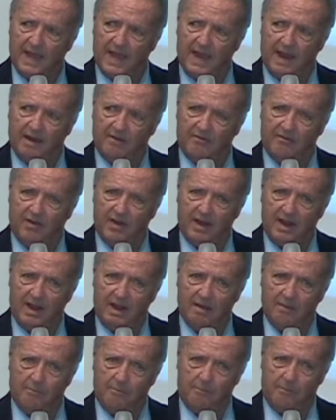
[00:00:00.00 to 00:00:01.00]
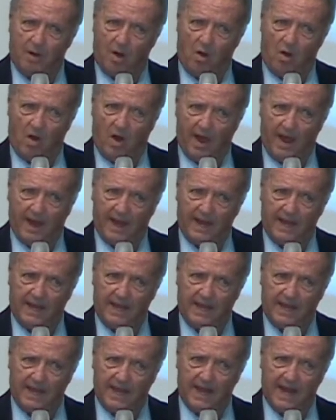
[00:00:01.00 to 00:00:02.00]
every boy
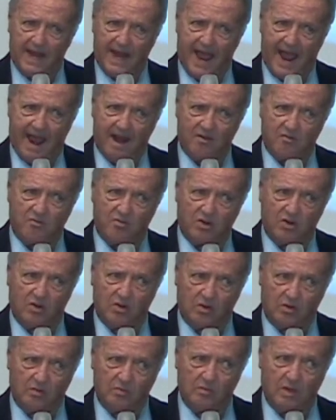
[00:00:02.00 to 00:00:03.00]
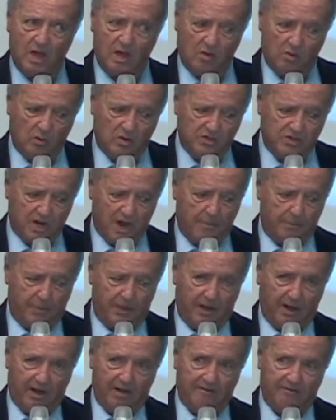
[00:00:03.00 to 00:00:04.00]
in that room was
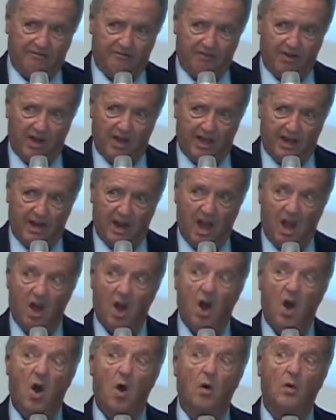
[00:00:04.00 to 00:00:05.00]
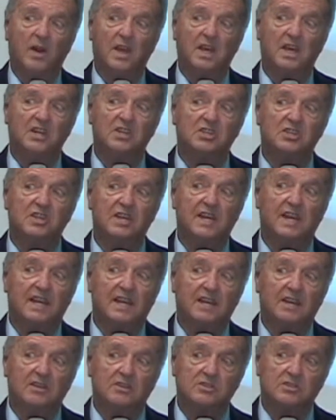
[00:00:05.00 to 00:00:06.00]
up there in front on his
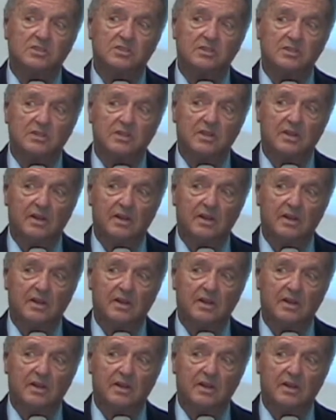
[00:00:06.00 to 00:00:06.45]
knees.